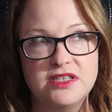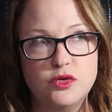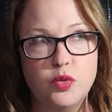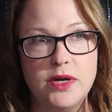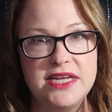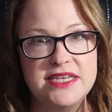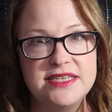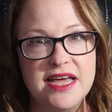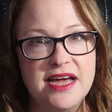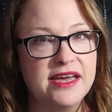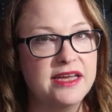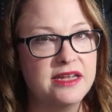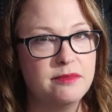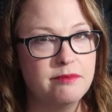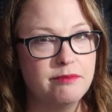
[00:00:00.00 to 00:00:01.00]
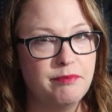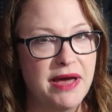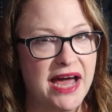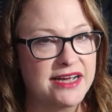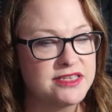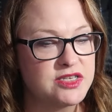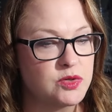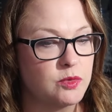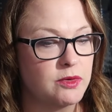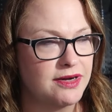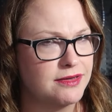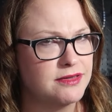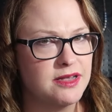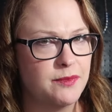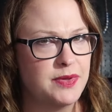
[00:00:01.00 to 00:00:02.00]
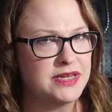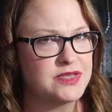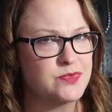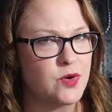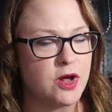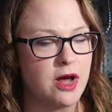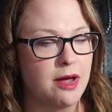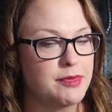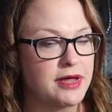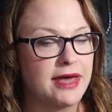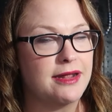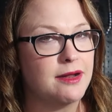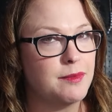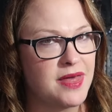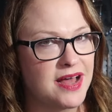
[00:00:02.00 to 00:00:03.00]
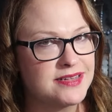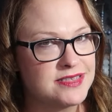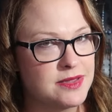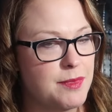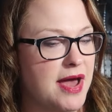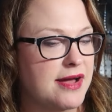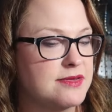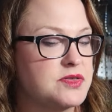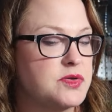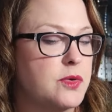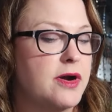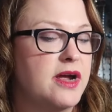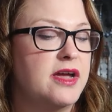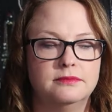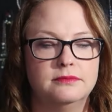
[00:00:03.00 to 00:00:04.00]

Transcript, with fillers: 20 second backstory. I mean, it's more complicated. That's the backstory.